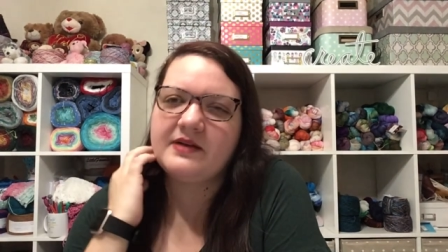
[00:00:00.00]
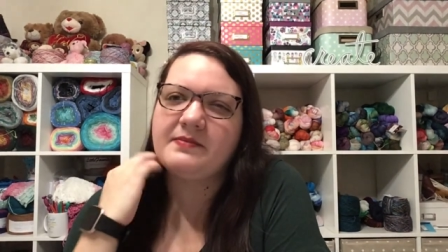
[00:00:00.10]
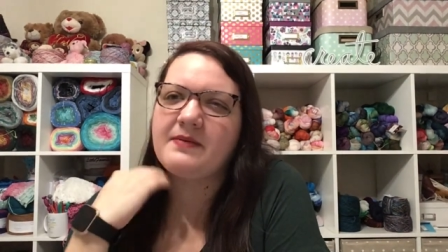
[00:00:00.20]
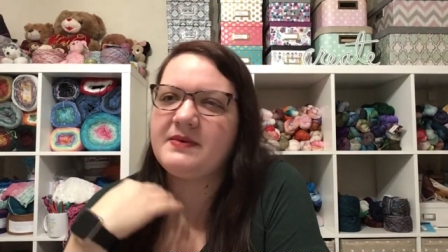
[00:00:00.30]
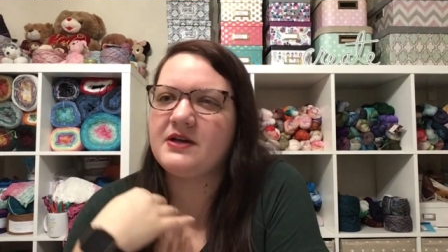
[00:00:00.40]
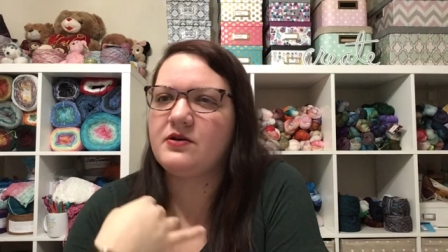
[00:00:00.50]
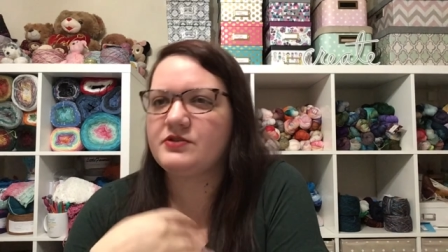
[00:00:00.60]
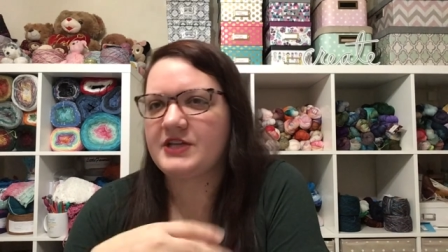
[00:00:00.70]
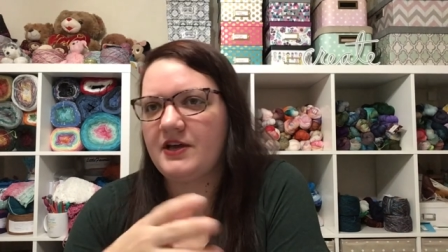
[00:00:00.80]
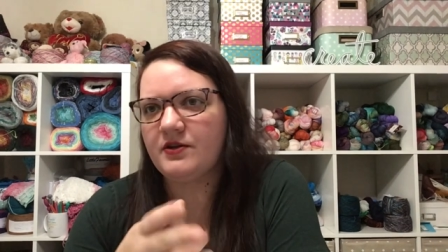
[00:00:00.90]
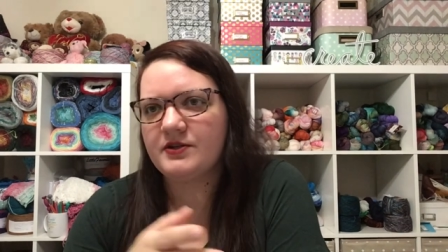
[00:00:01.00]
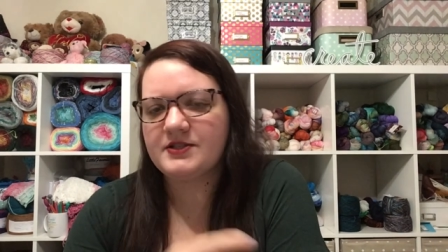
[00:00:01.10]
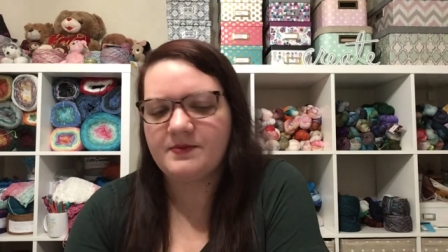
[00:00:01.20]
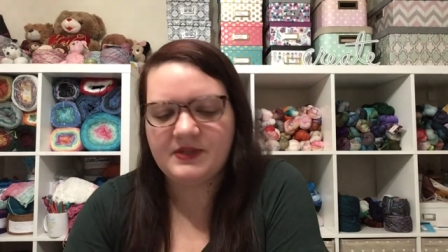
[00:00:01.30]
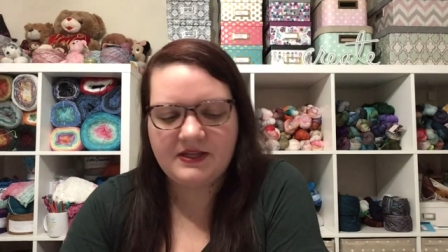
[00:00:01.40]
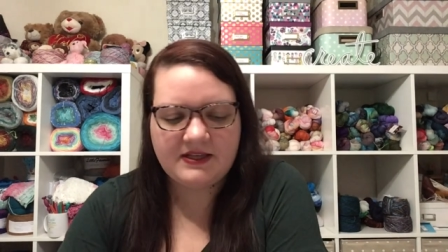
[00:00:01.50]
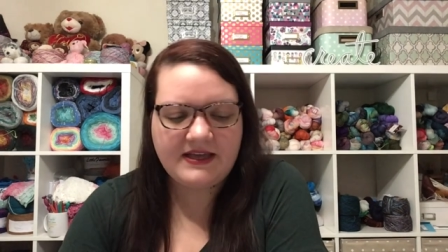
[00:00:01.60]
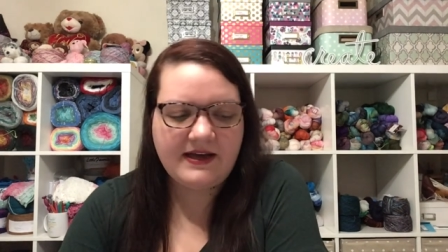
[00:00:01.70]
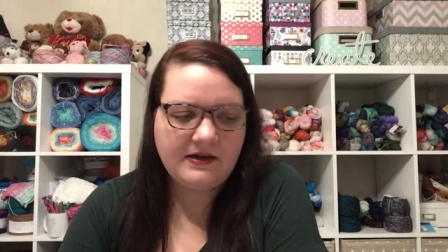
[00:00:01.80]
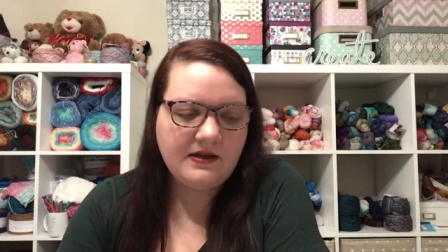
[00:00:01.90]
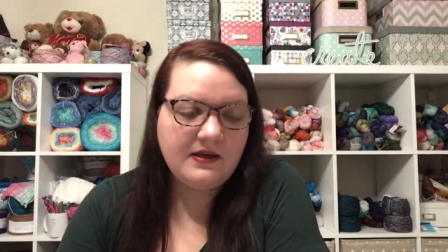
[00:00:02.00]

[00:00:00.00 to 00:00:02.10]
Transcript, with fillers: It might be a hotel or something like that.